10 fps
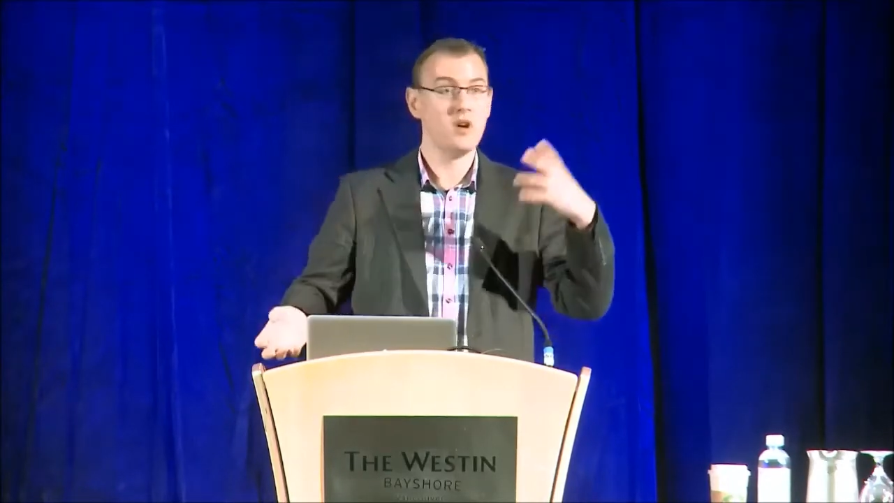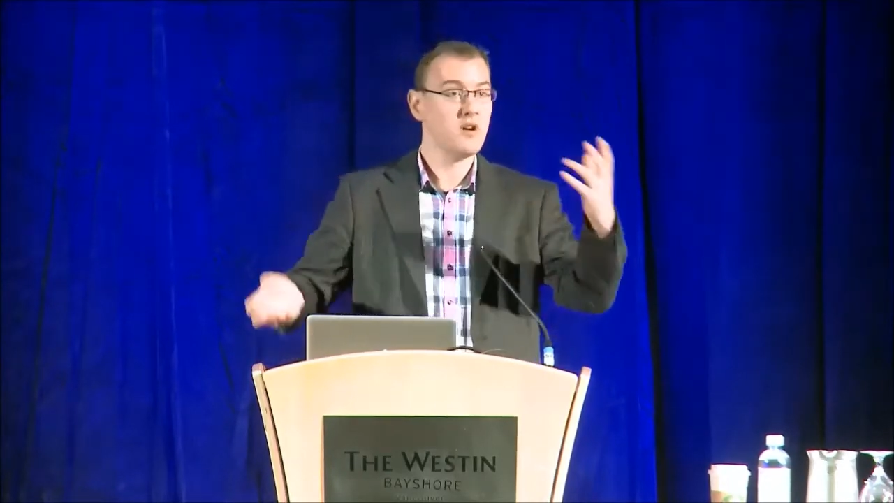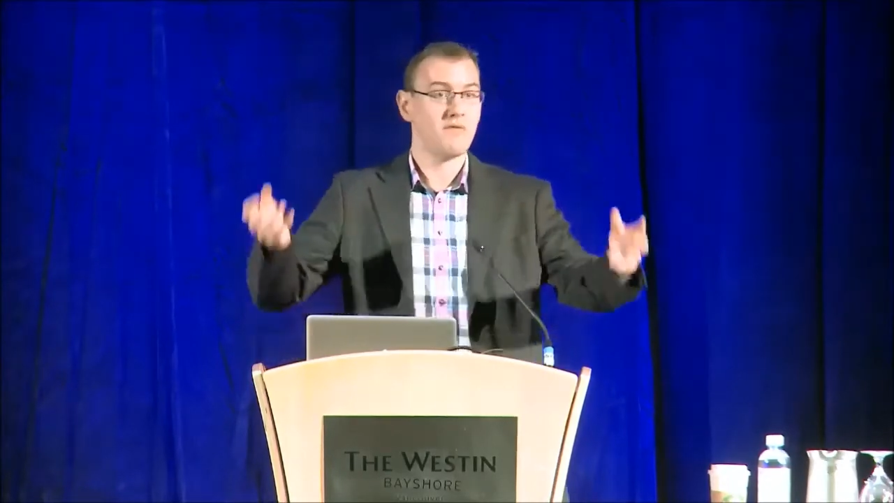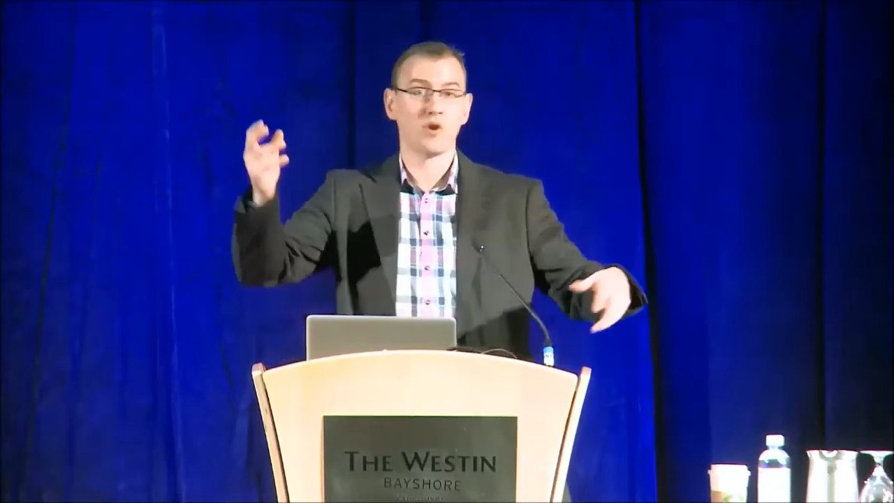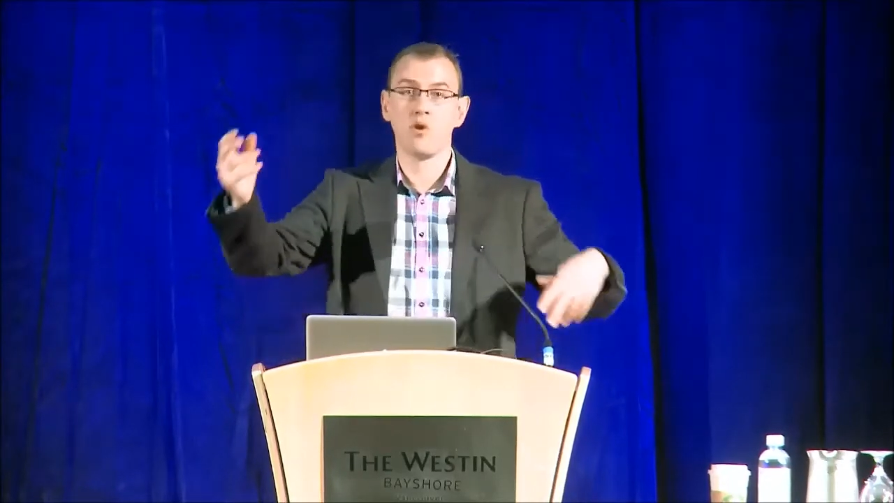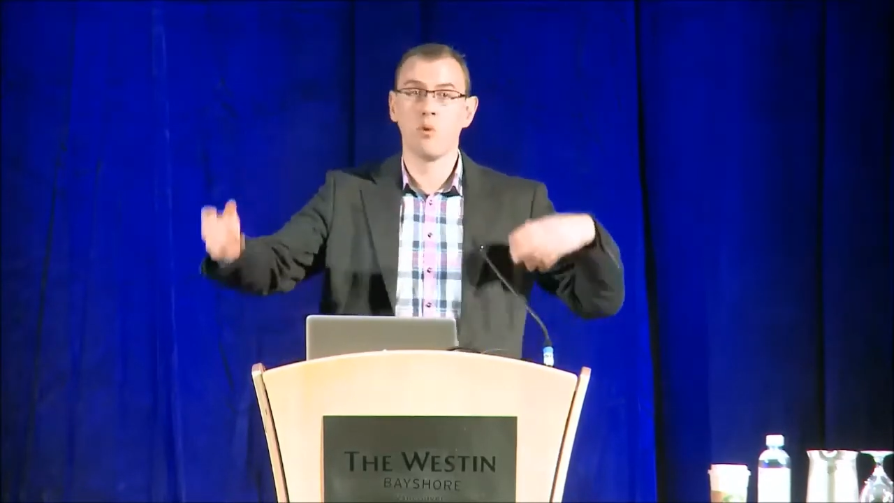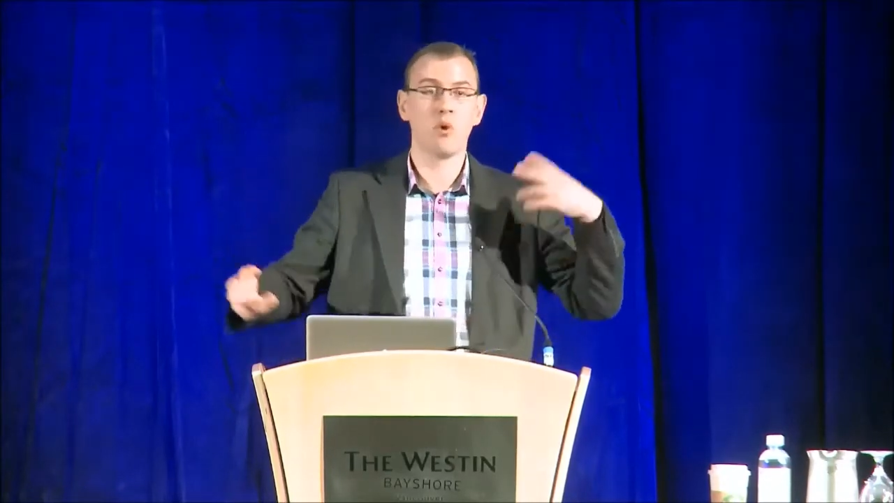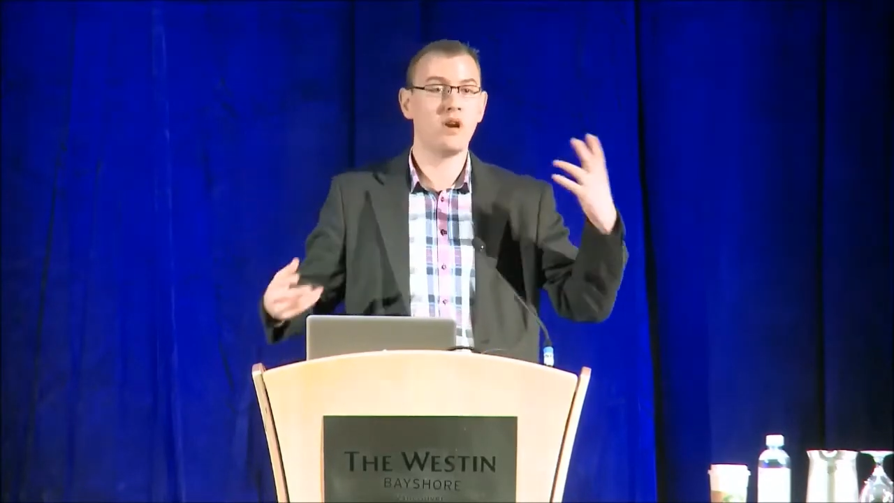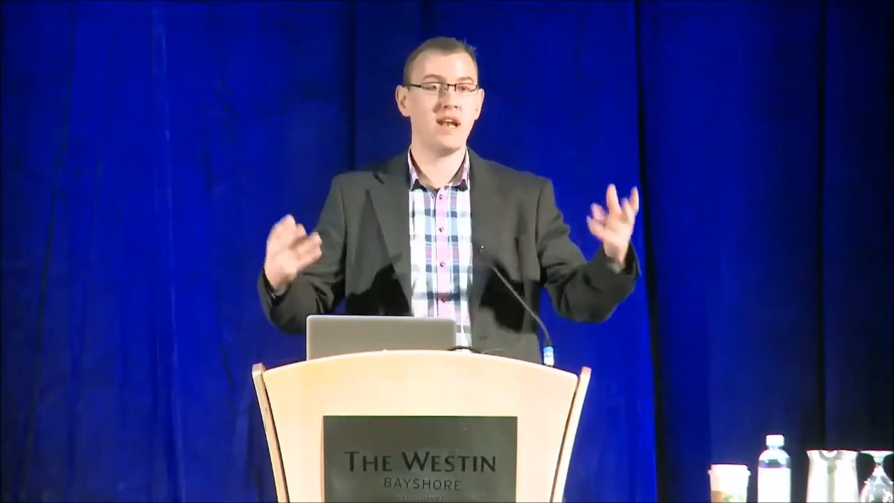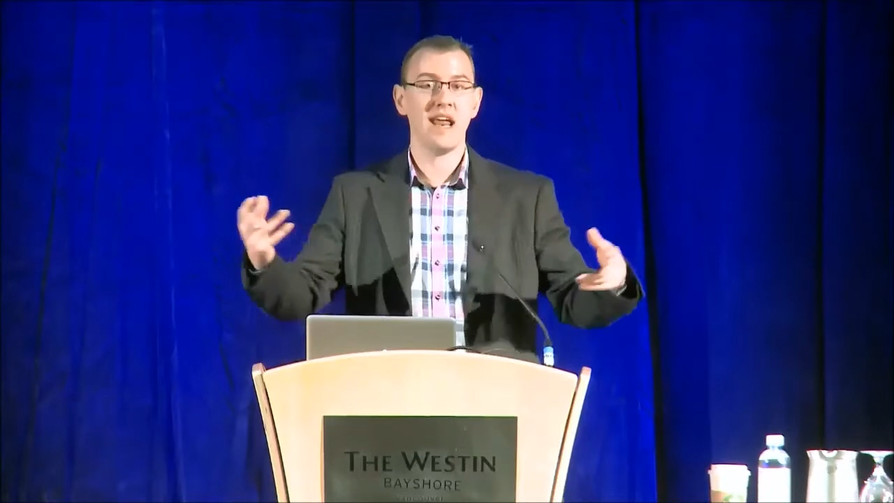for
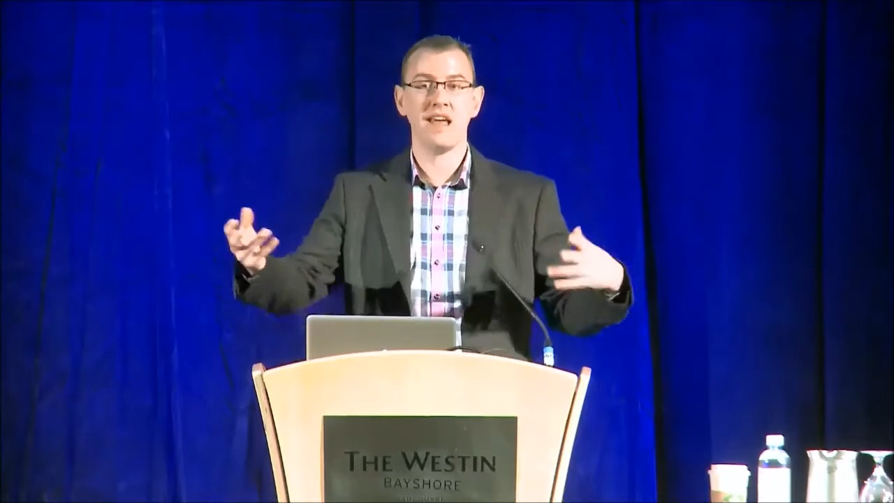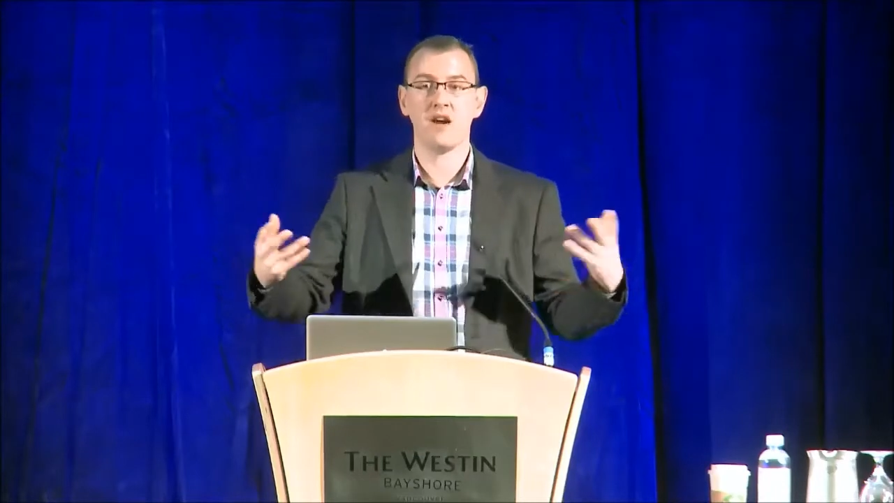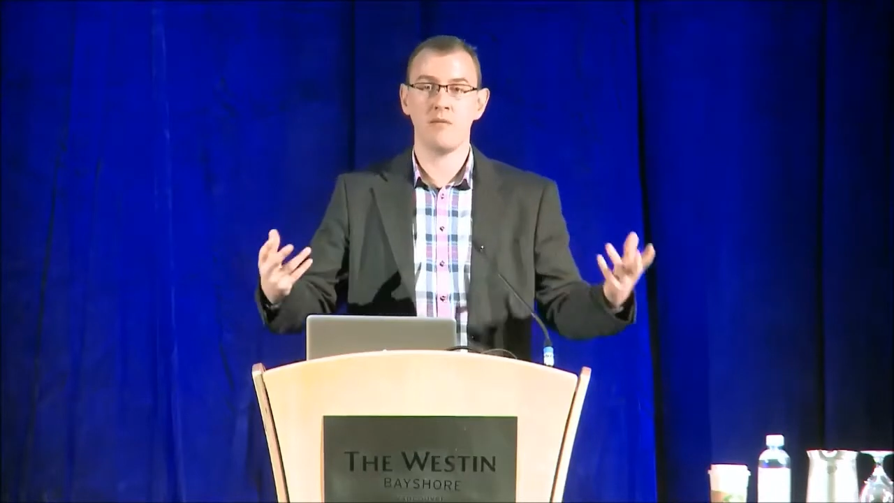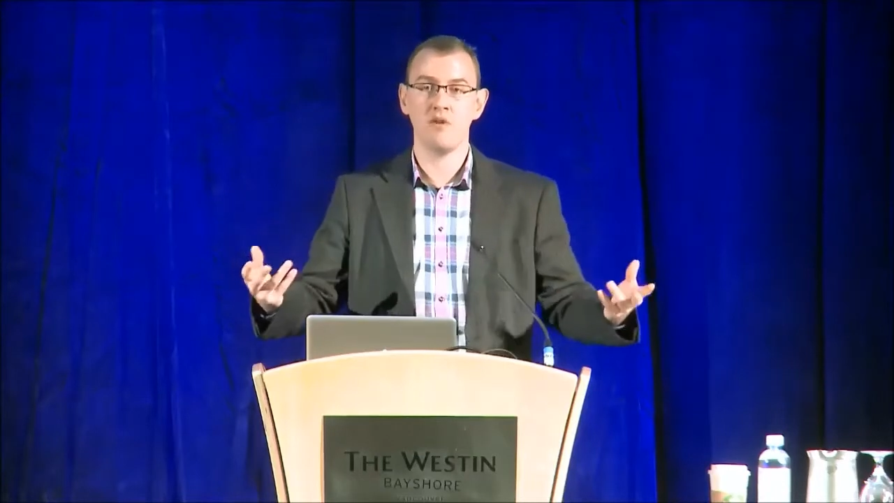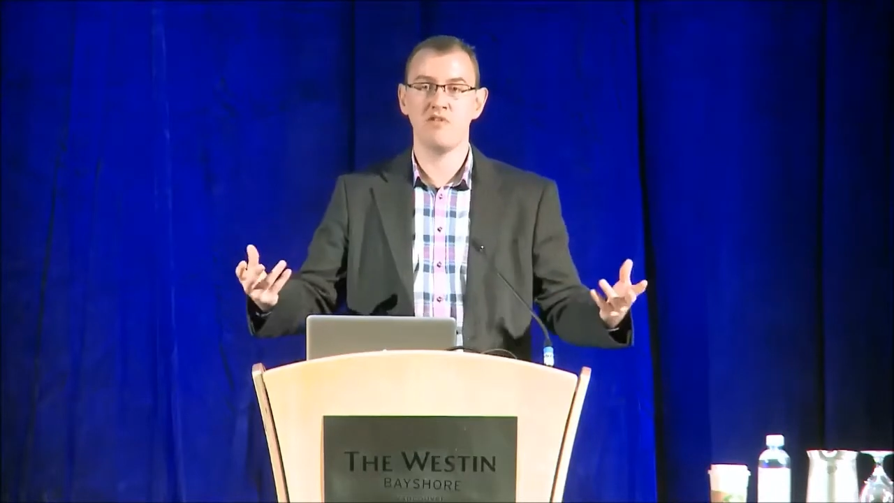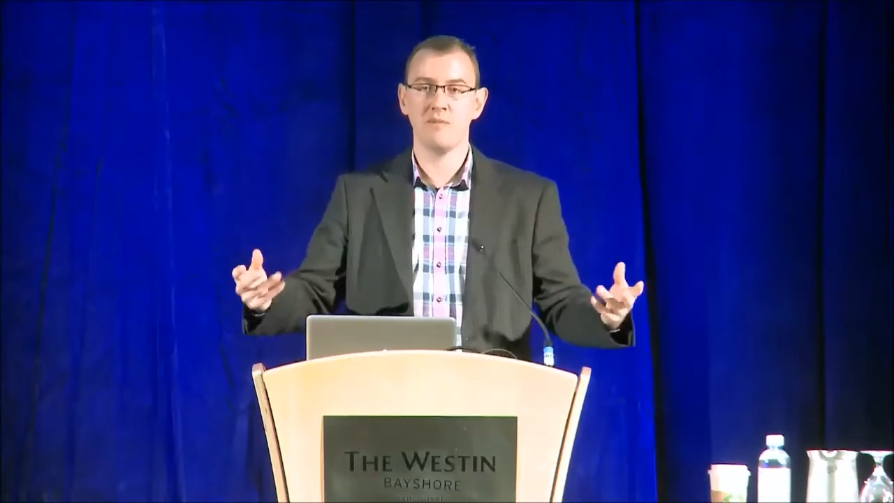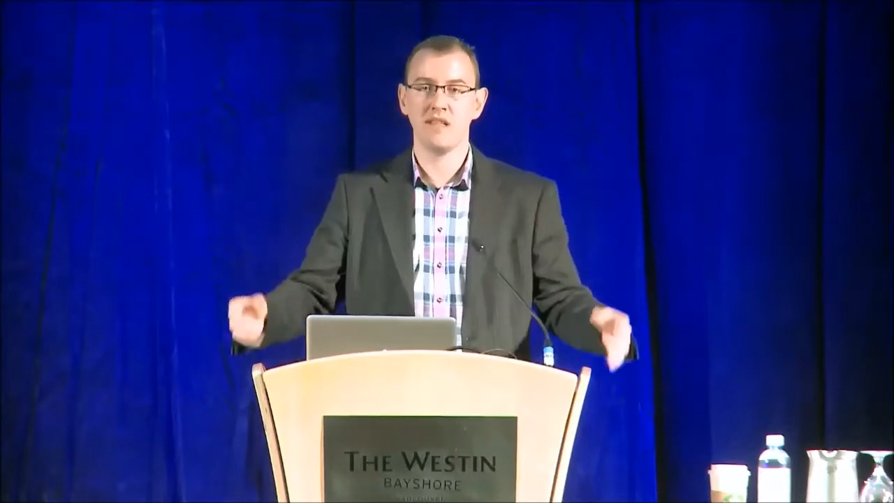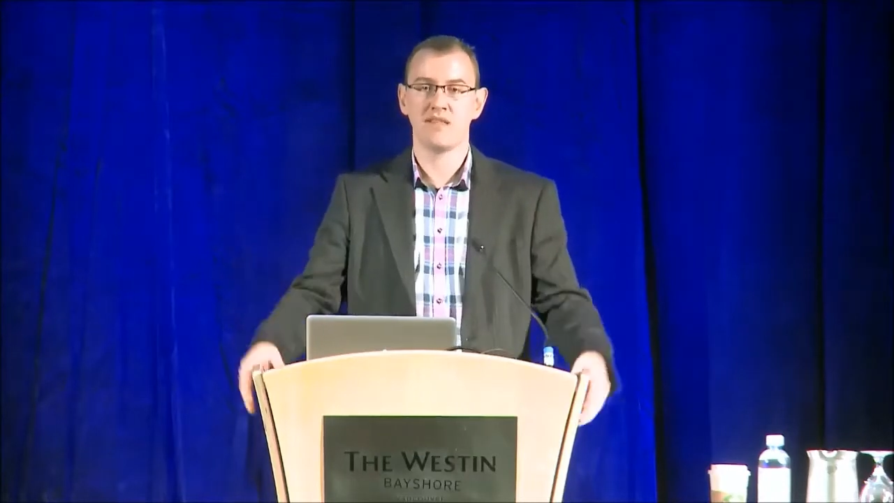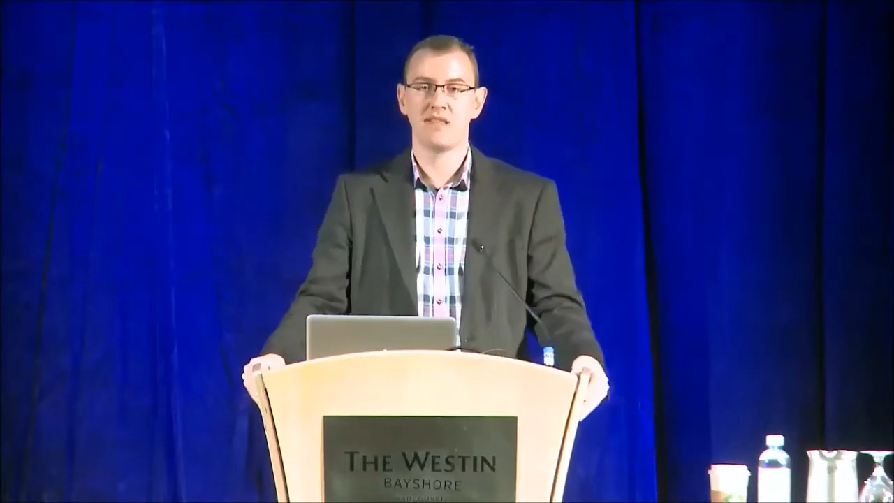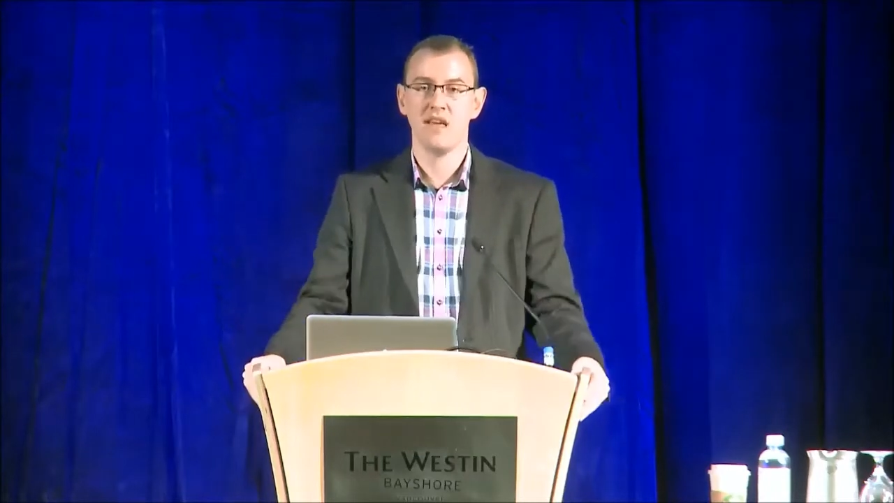coordinating our
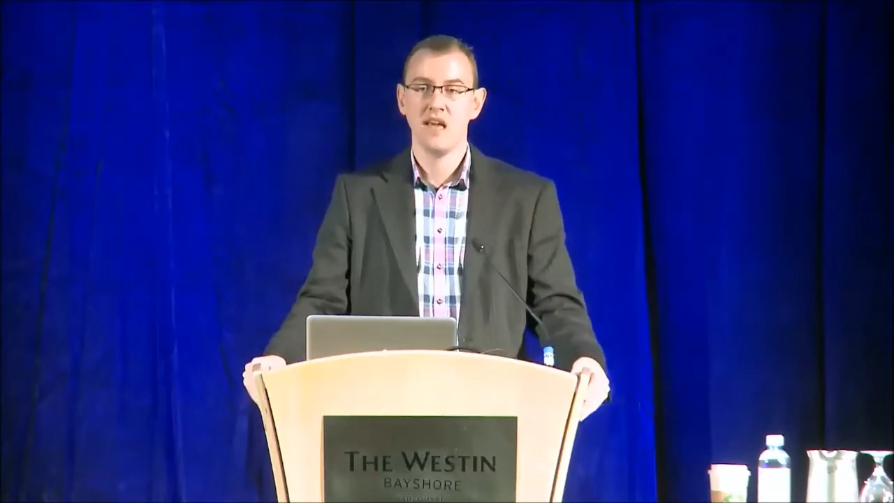movements.